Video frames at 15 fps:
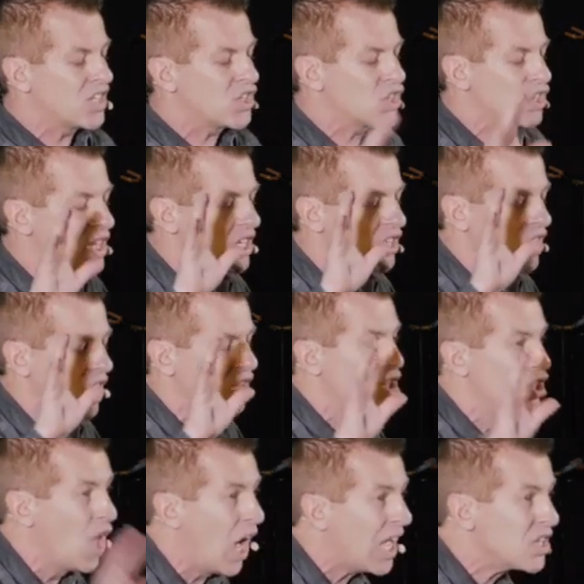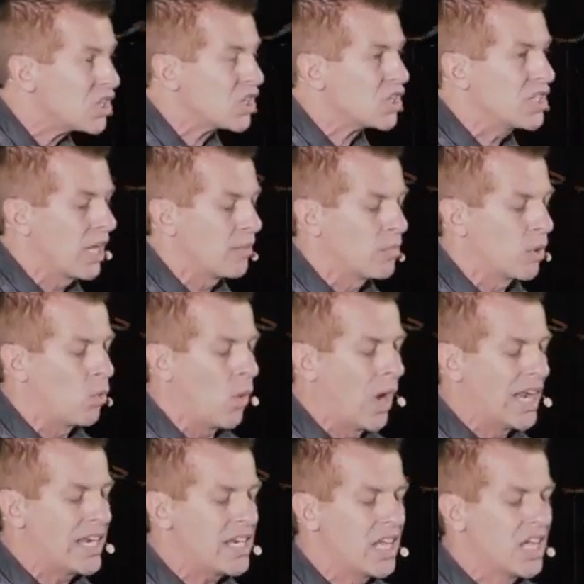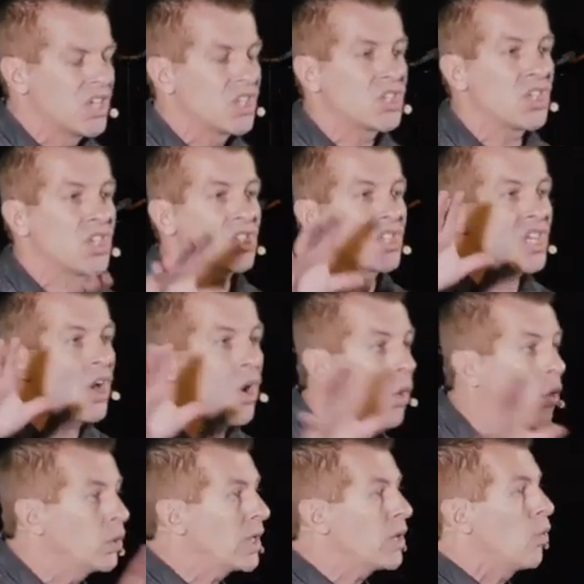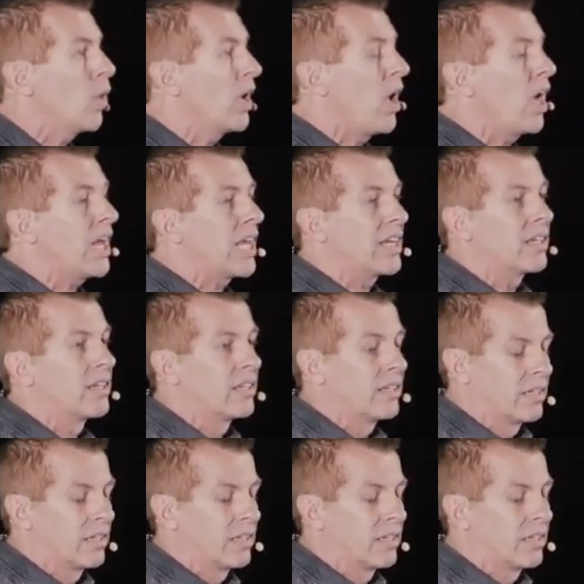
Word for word: And she's not just number one, she's the only one on it.